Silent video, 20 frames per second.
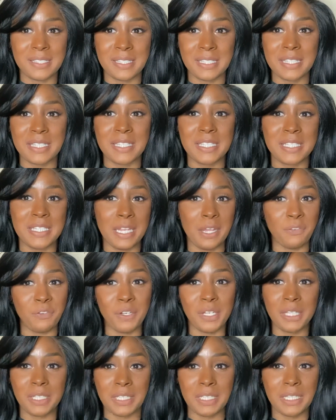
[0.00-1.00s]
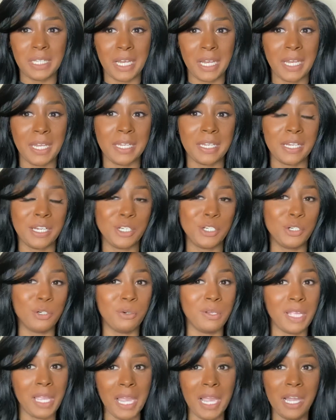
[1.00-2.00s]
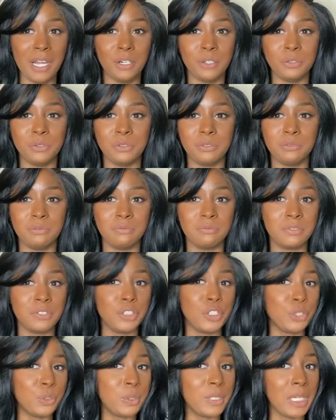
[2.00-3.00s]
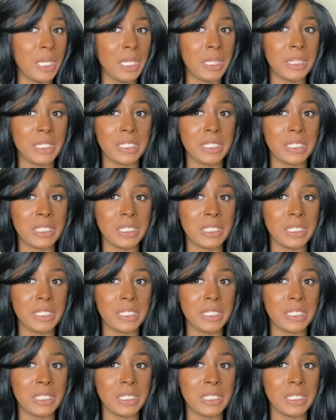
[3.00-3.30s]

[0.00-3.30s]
This is definitely like a going out unit.